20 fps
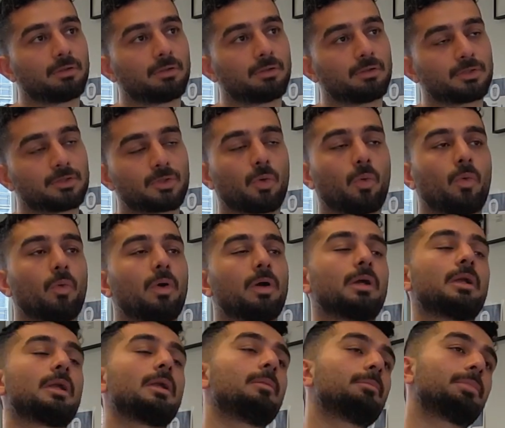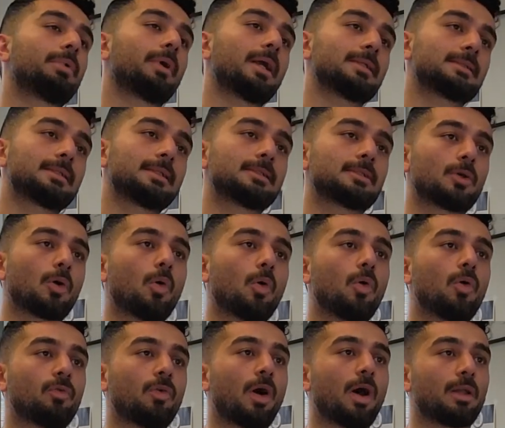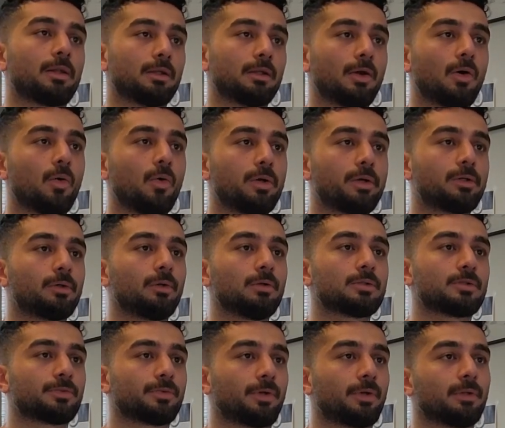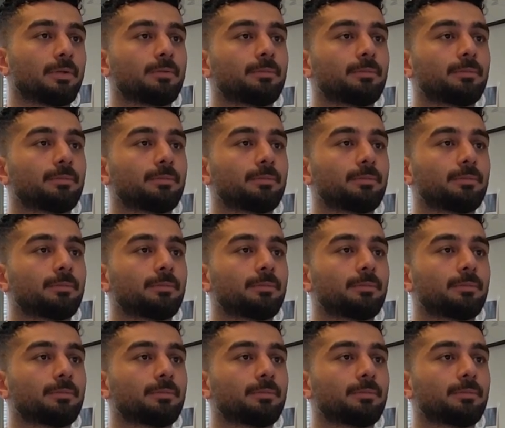So impressed is O1, O equals 1.